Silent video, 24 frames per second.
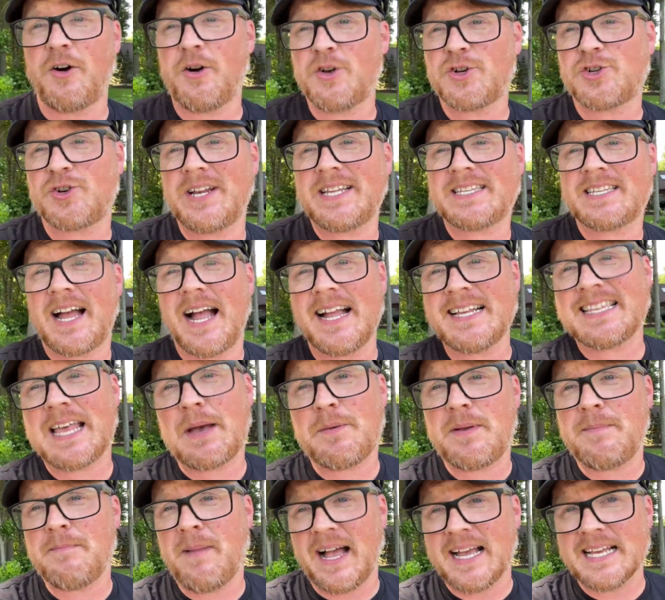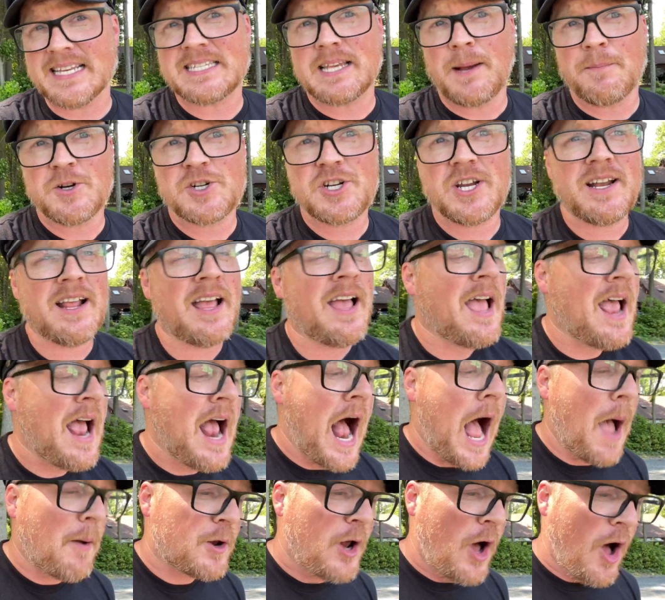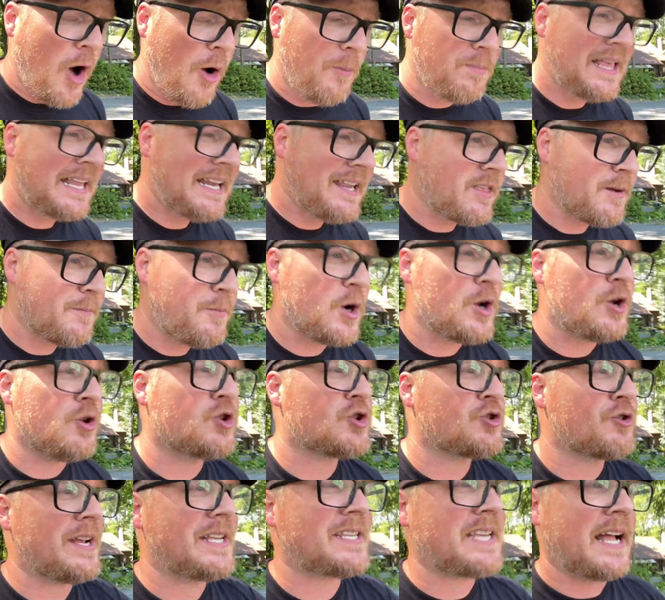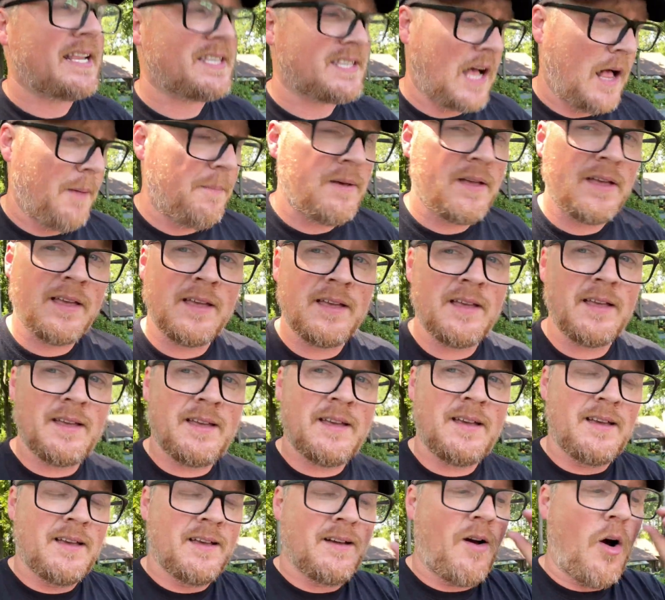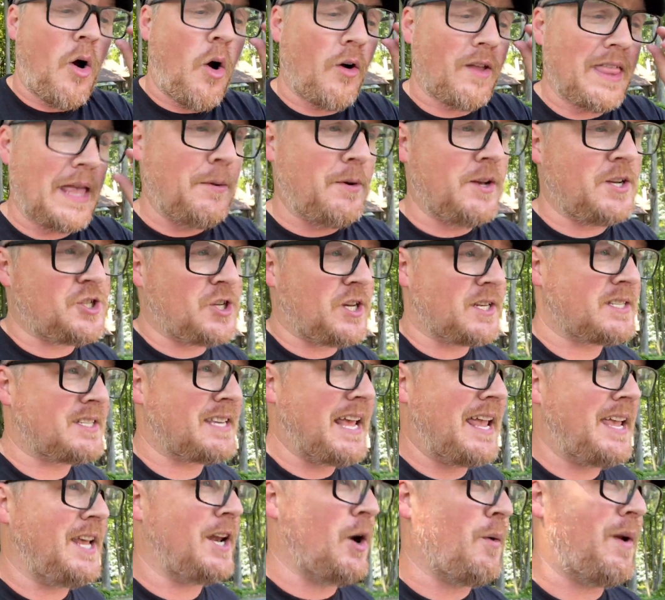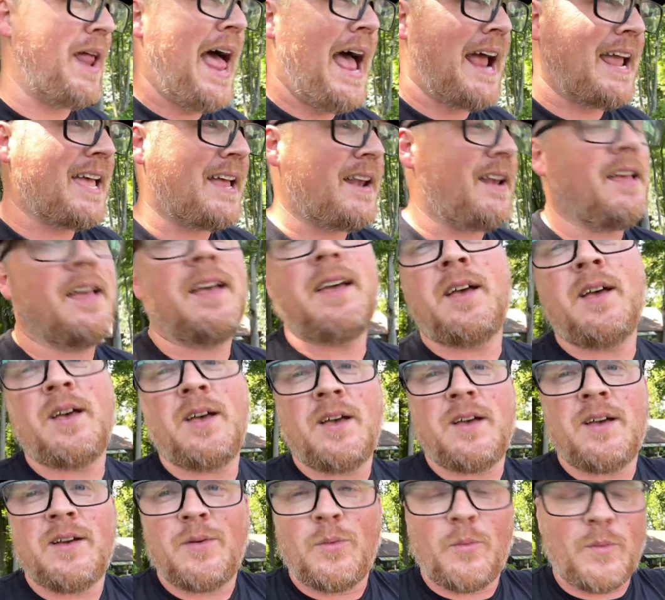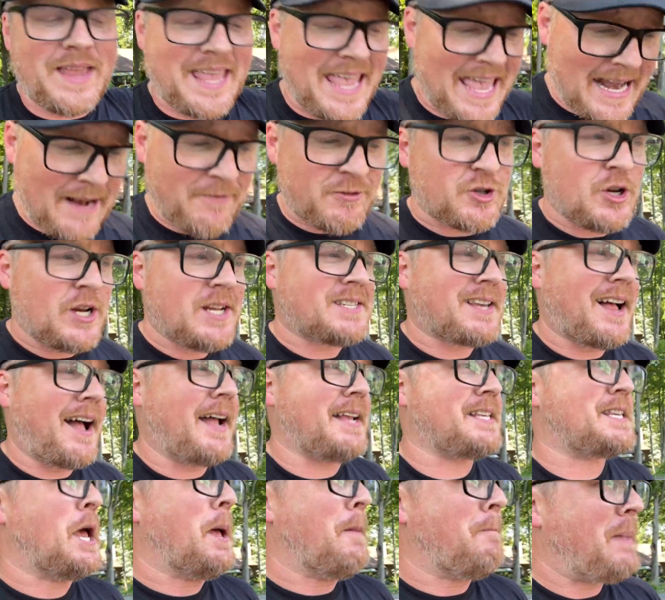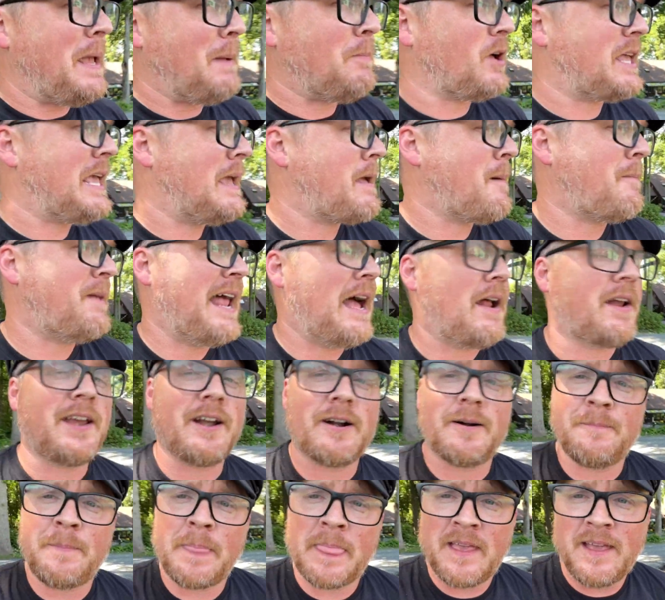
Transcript: no street signs, that would be my assumption. I would hope they'd either put new street signs up or they would just say, you know, heck it. We can't have street signs. People keep coming out here